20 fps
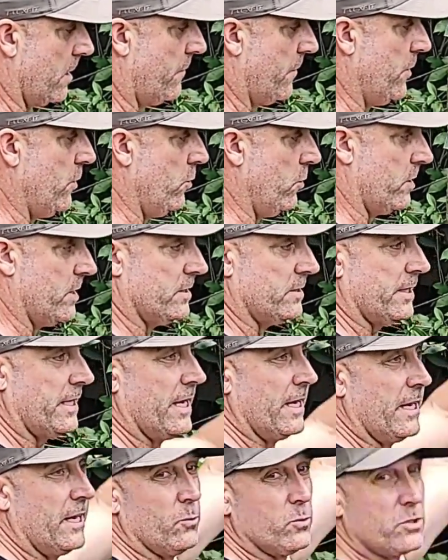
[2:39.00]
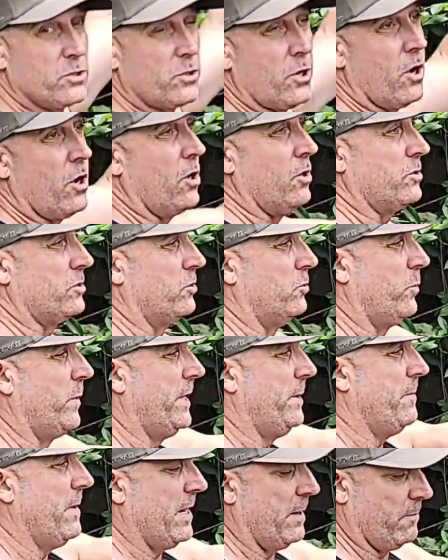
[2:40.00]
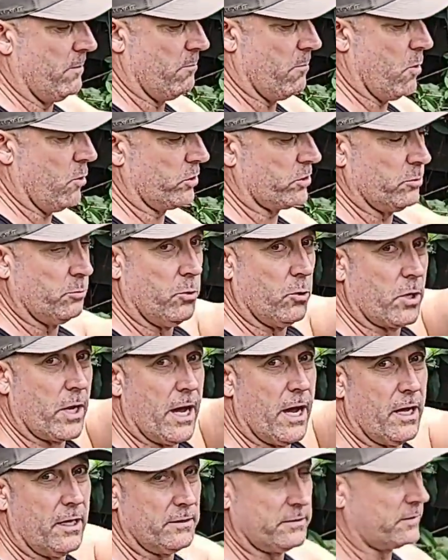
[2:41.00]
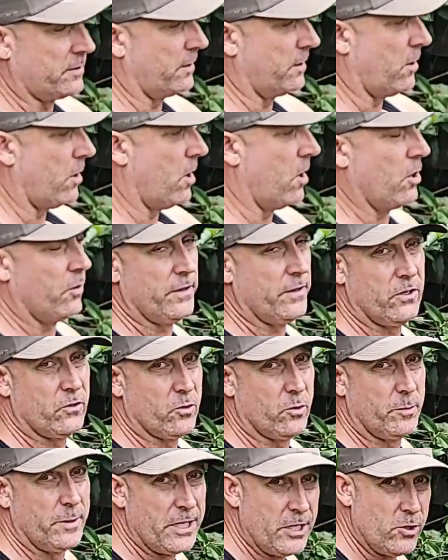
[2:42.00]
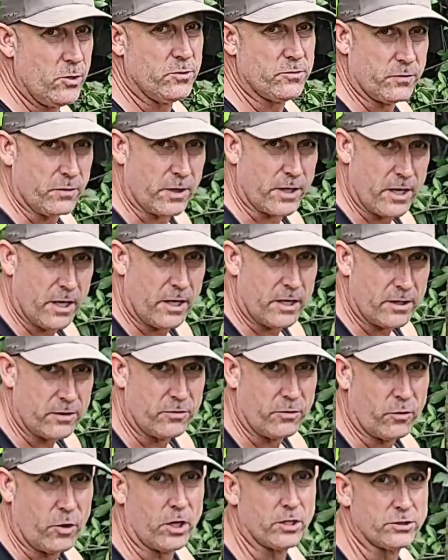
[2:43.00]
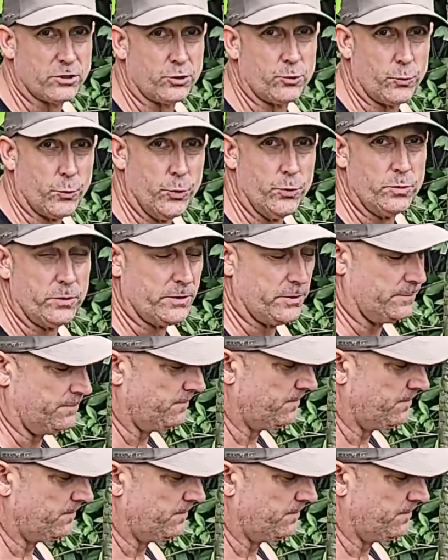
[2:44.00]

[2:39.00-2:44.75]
few because again, it was tall. So we made multiple cuts and all these will be used for cuttings for us to root.